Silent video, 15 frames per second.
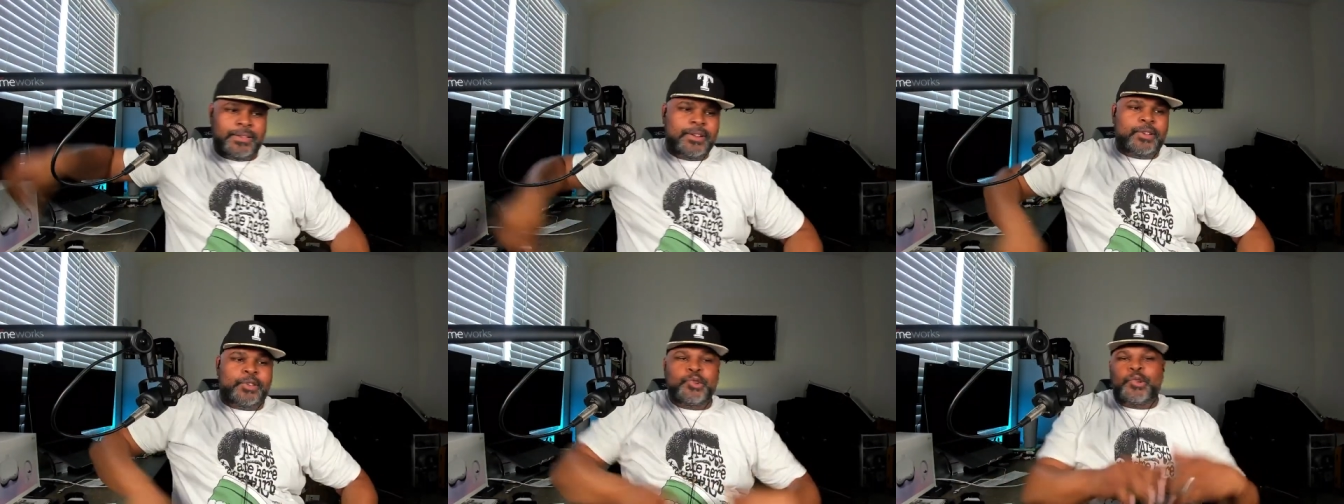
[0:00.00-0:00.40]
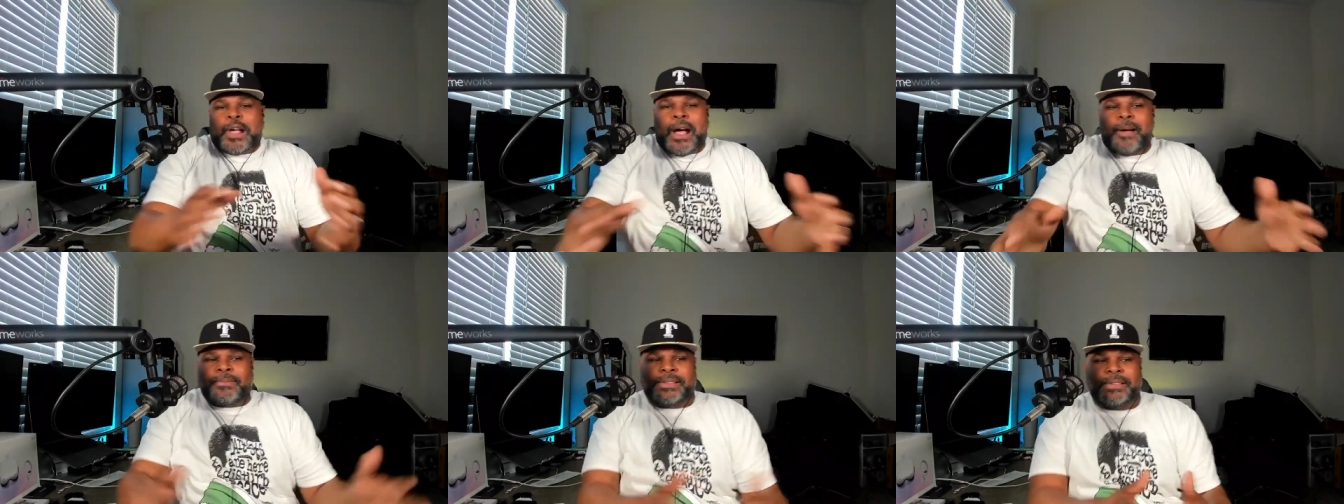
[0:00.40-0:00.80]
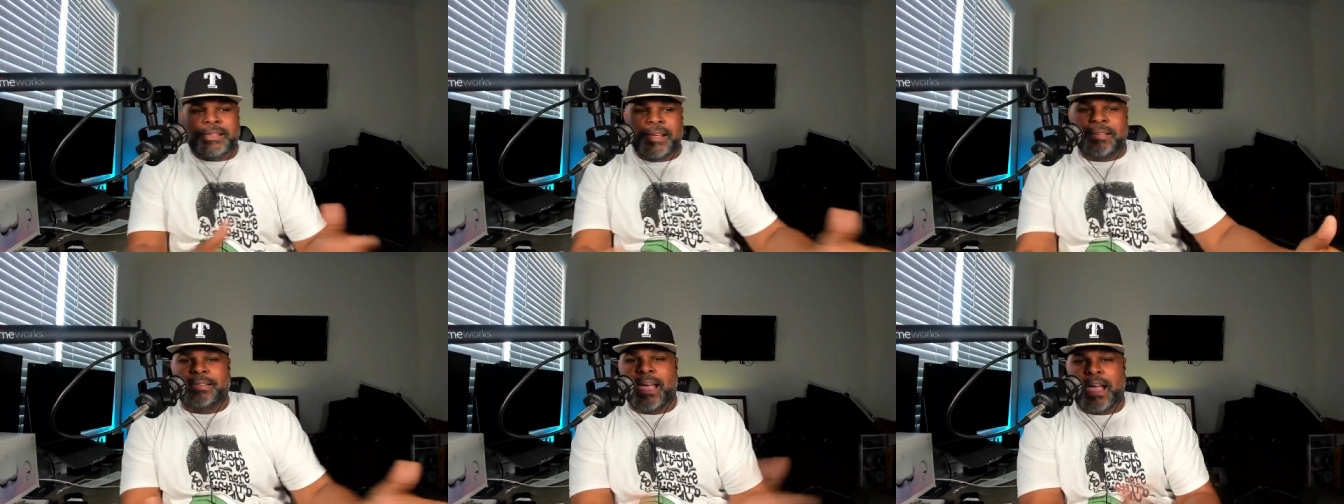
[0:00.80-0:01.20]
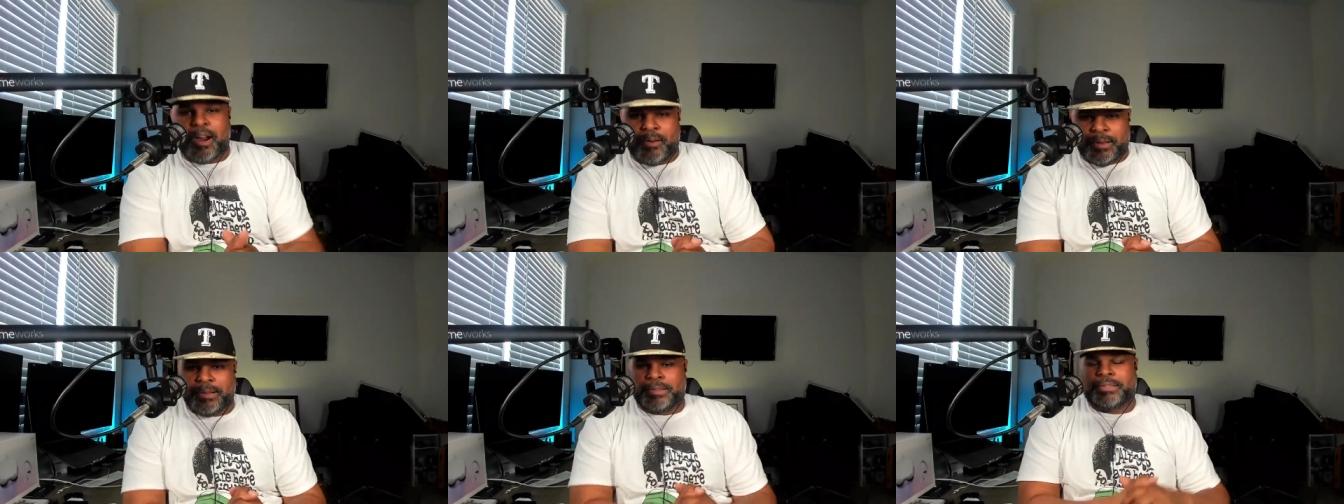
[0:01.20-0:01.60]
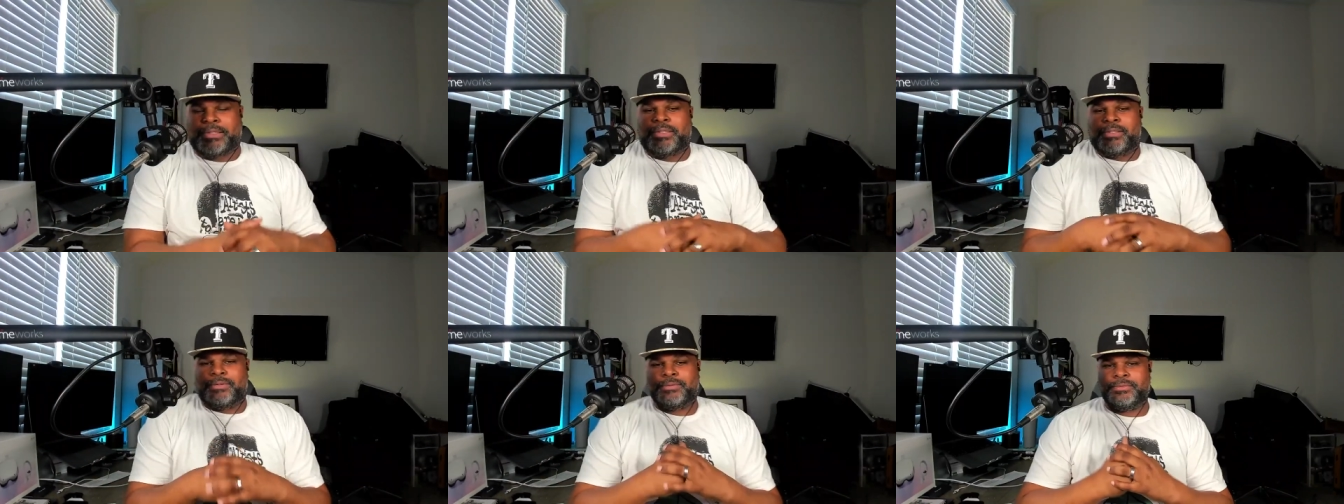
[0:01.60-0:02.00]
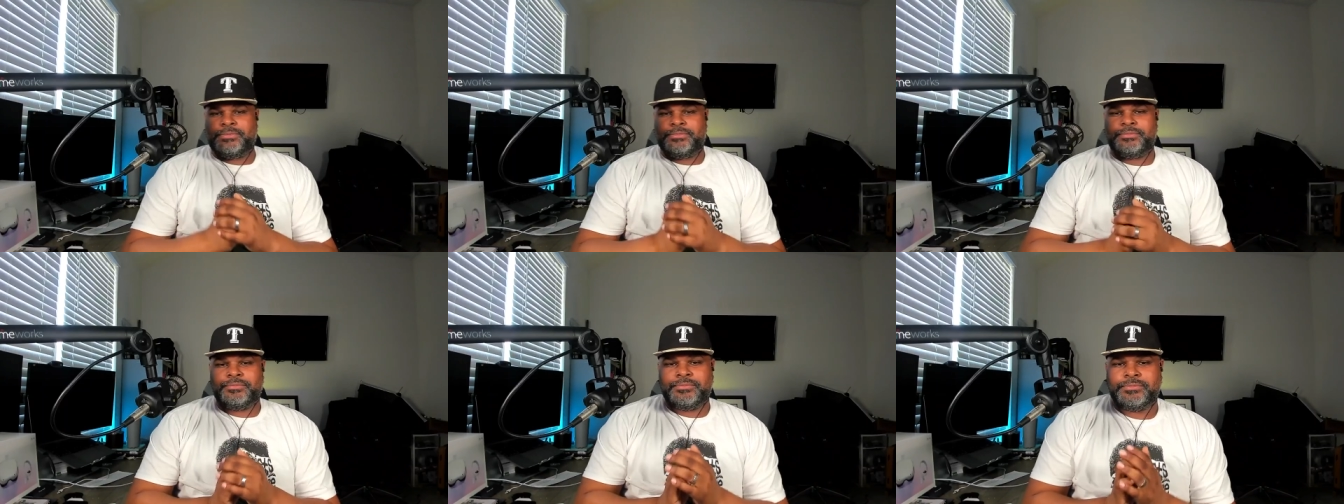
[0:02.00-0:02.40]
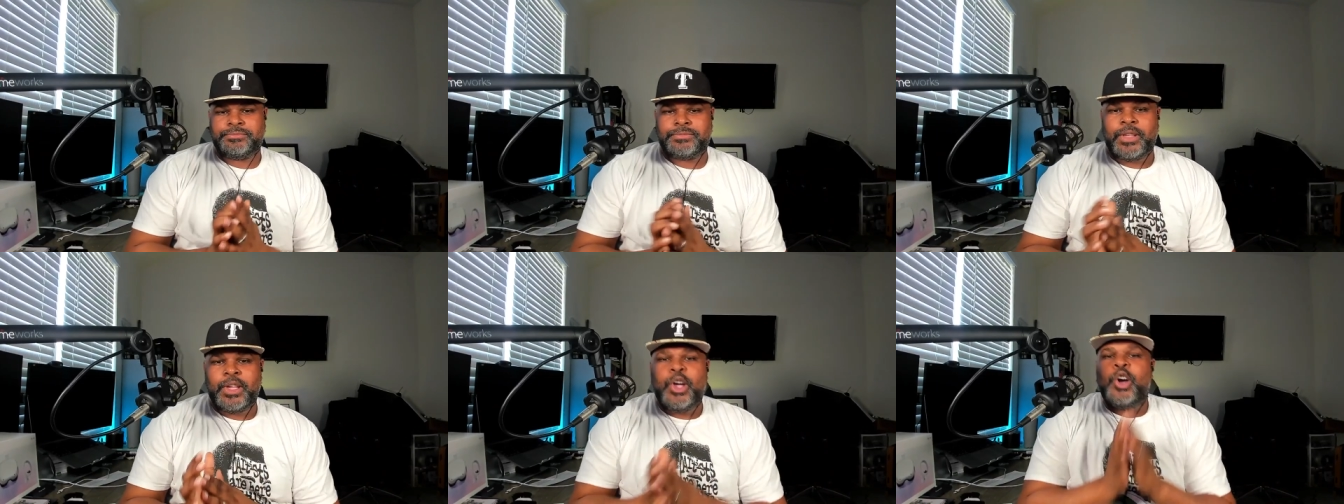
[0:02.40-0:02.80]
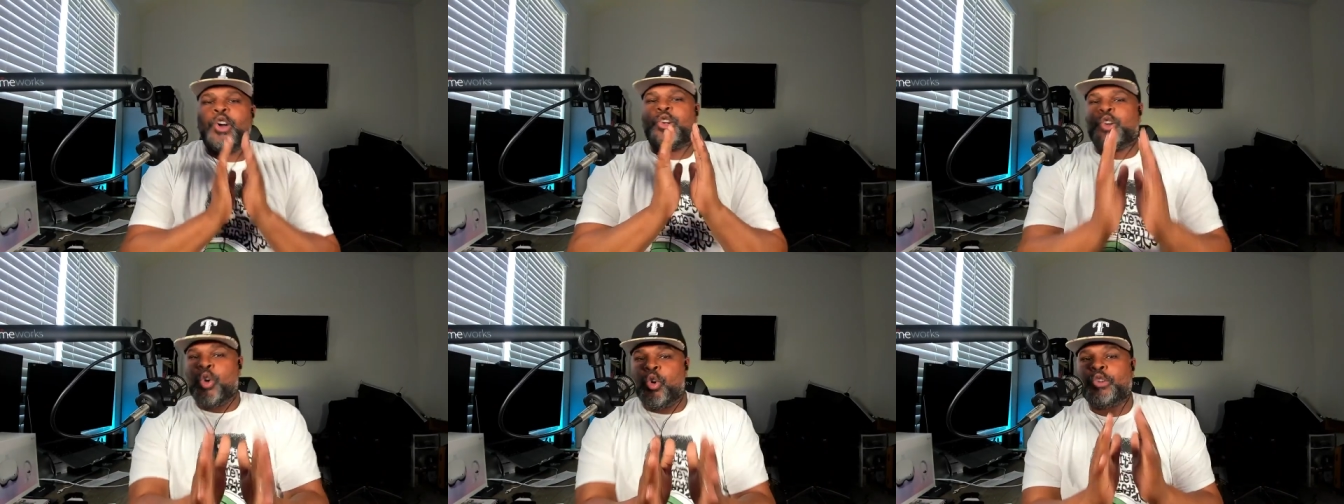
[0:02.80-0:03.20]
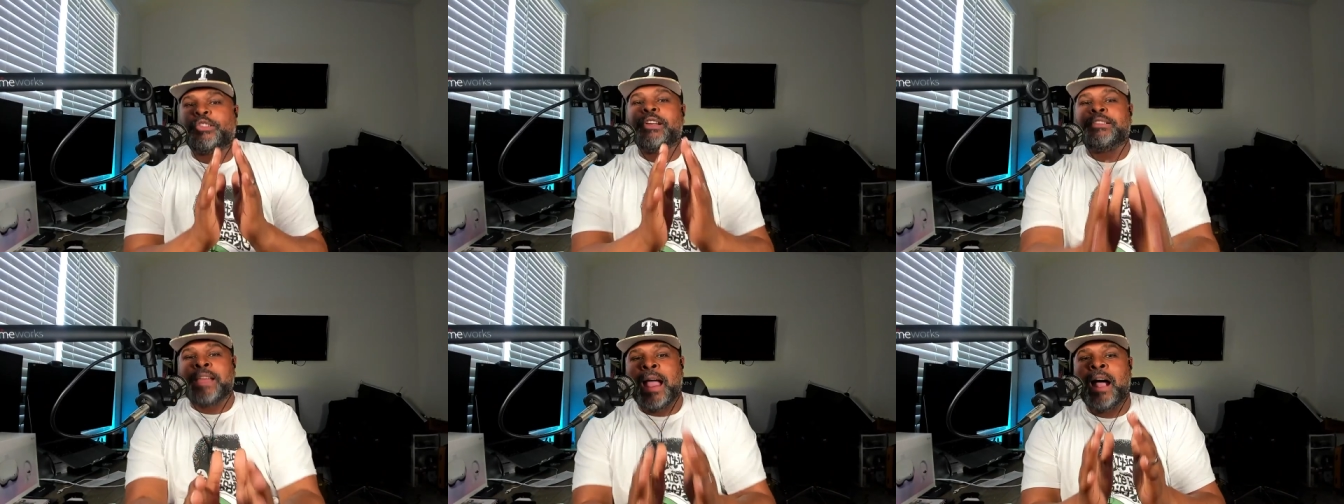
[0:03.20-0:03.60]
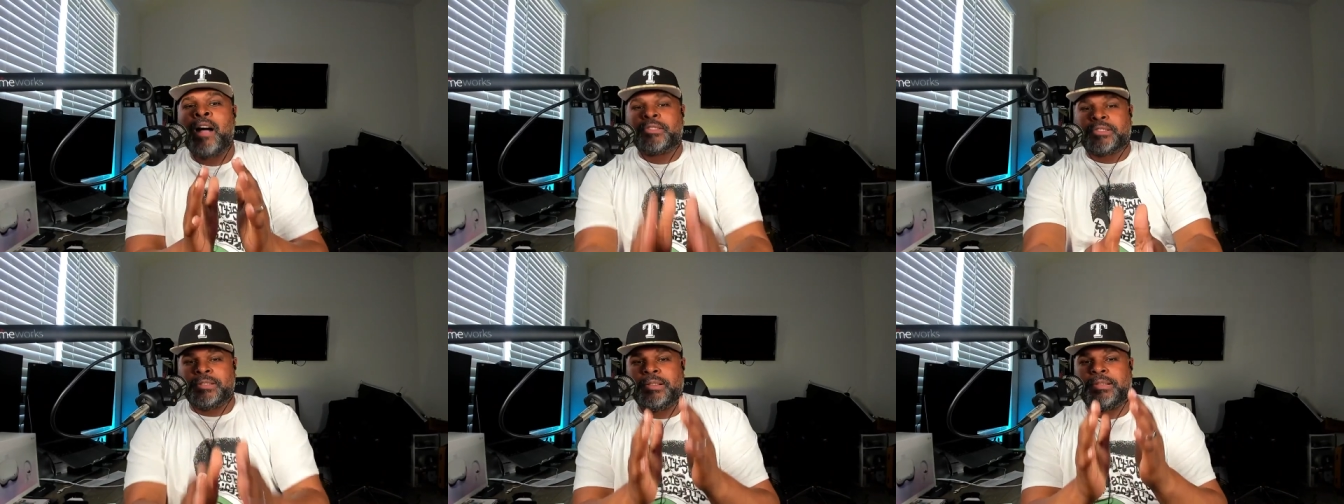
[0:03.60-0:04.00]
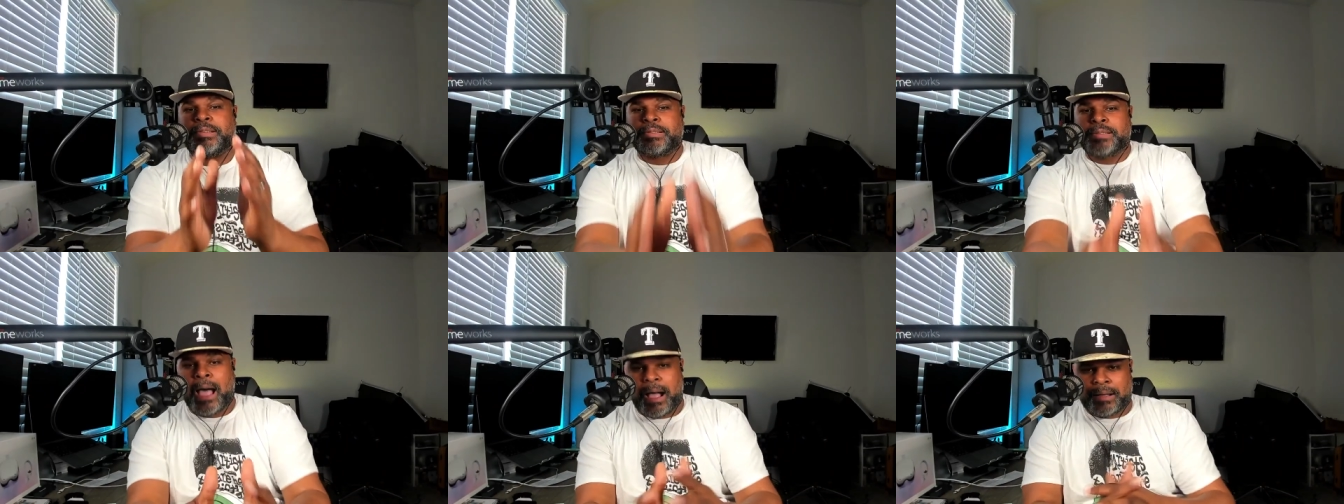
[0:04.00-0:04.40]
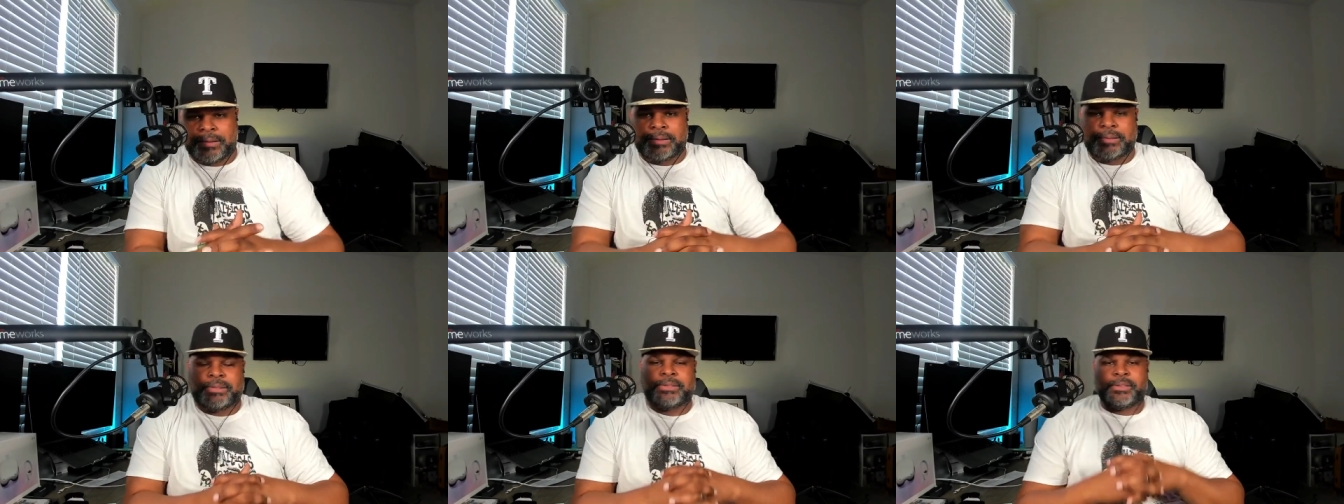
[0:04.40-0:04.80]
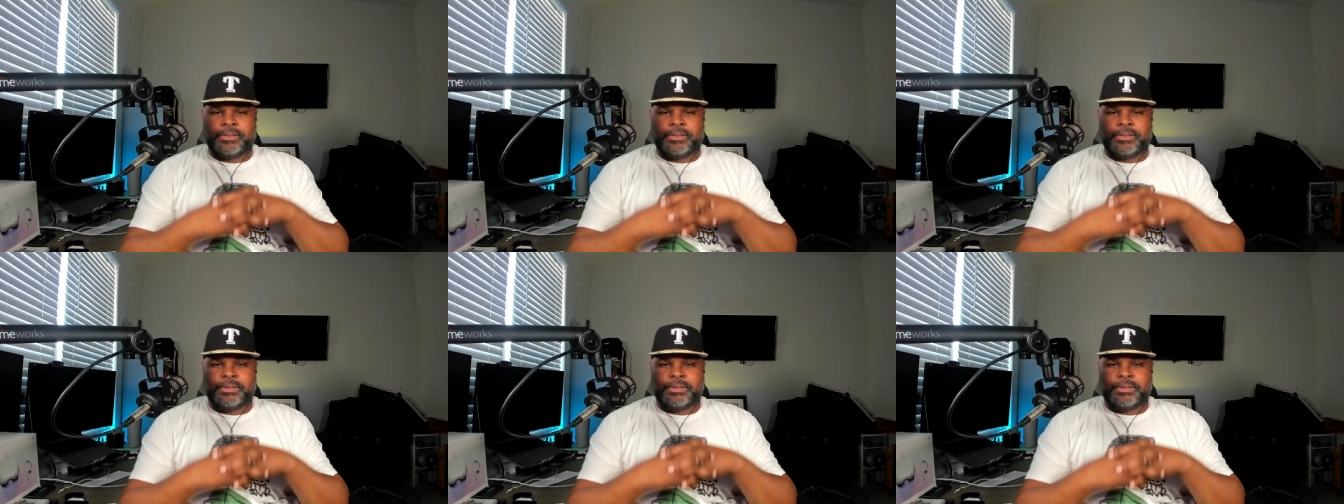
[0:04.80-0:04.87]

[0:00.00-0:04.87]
You come to these areas. Gucci down to the socks.